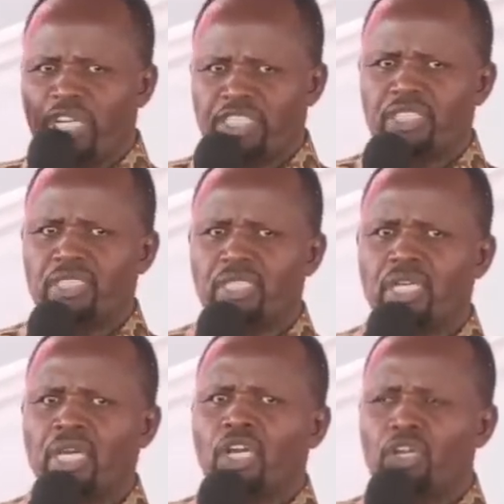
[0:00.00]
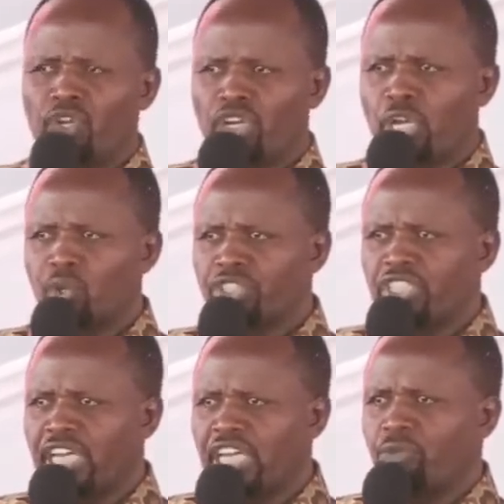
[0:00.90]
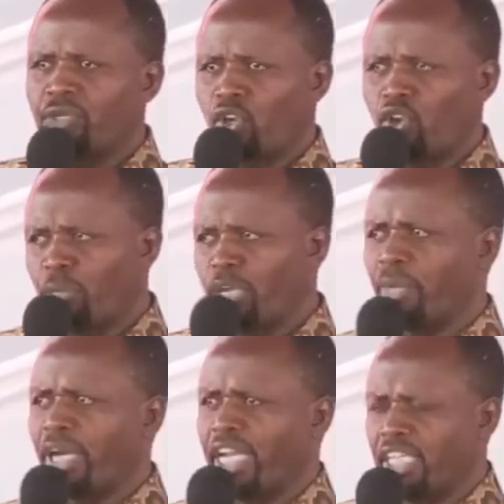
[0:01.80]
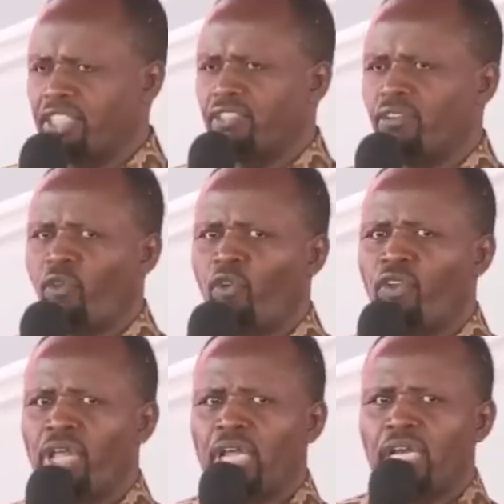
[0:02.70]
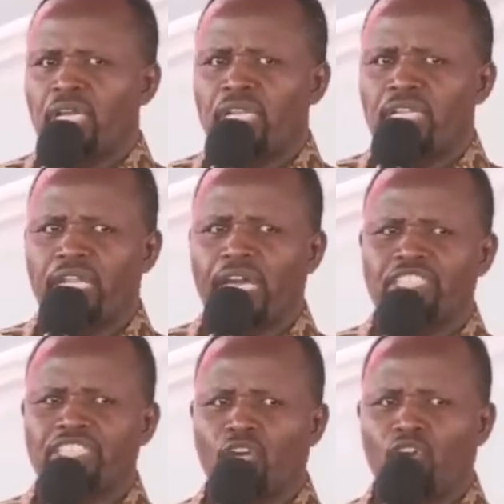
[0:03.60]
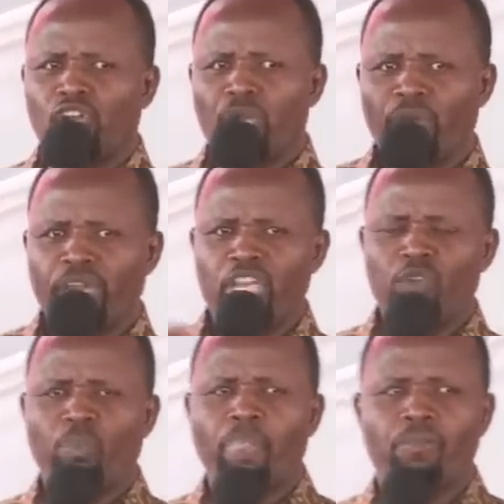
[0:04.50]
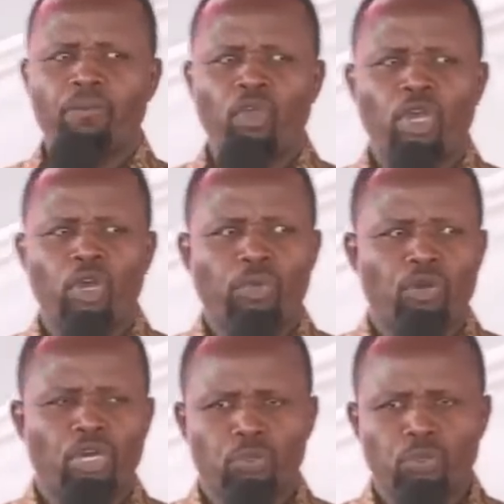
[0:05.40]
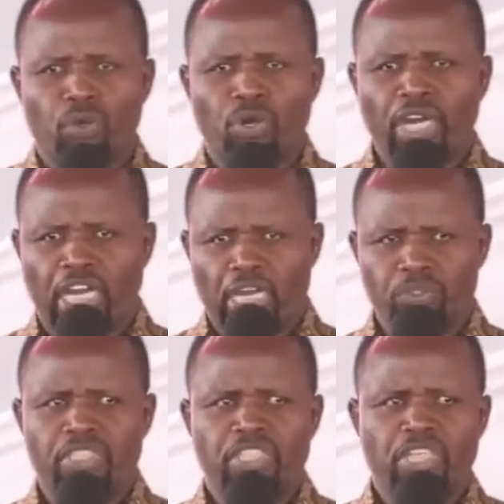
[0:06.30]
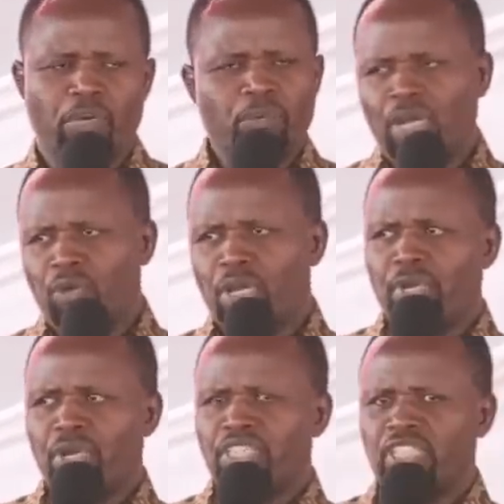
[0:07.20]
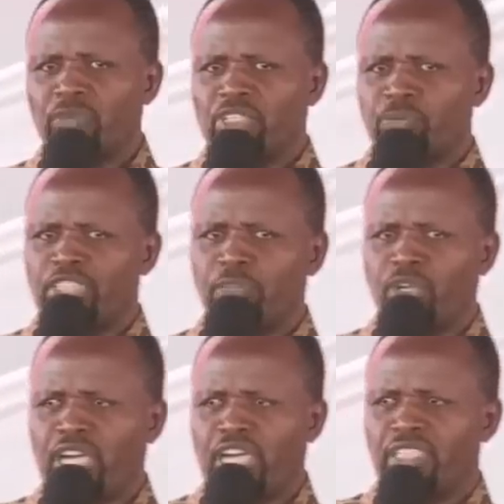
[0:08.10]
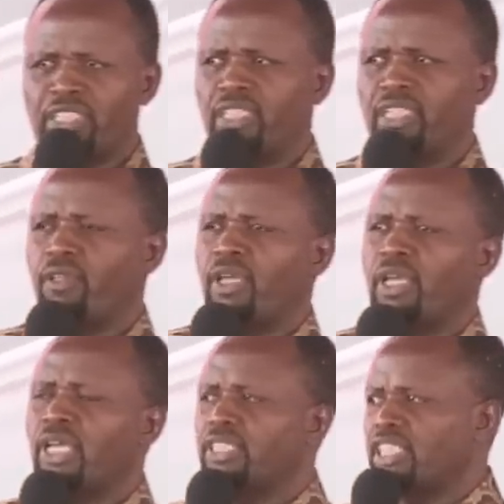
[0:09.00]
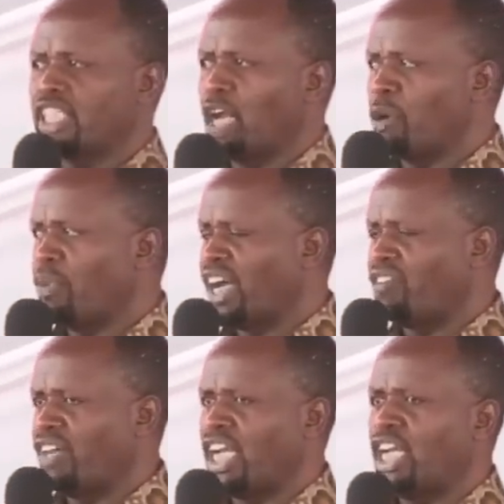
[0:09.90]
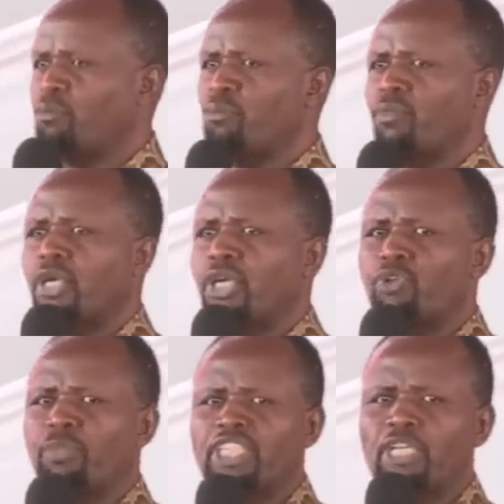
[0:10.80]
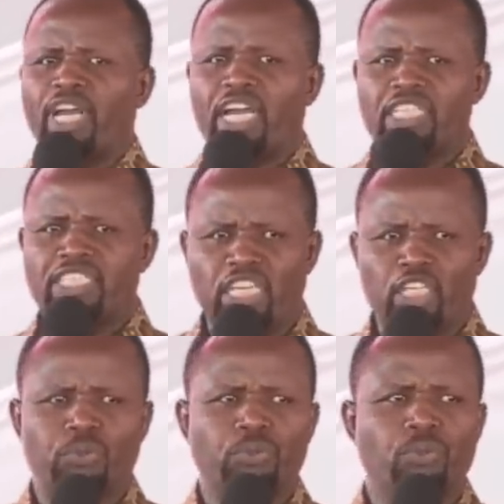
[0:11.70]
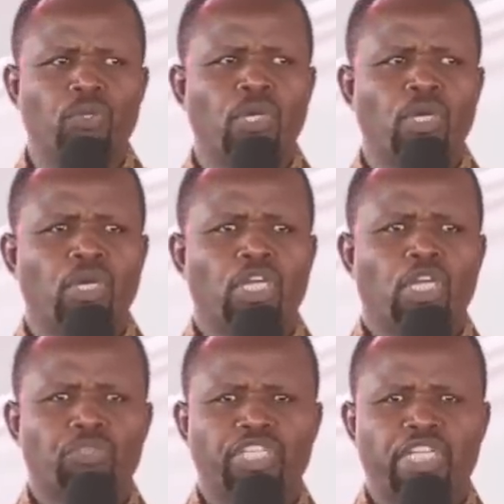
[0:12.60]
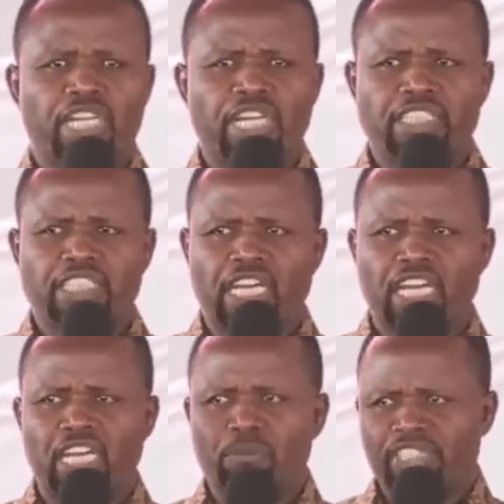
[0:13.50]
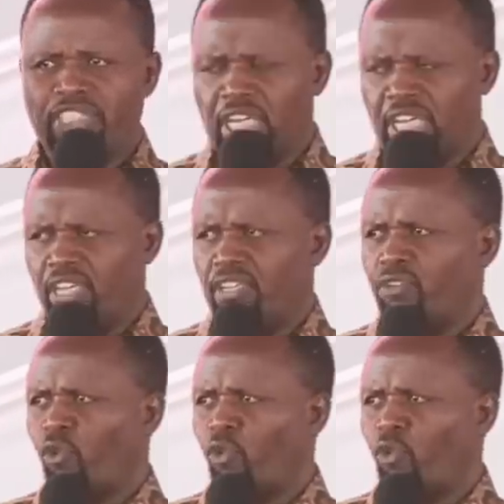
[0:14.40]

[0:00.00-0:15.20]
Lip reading: Please don't lose touch with the common man. That's the only way we are going to grow accounting. Na mimi nakwambia waziri, mheshimiwa rais, sisi kama magavana tumesema kazi yetu ni kushikilia serikali mashinani.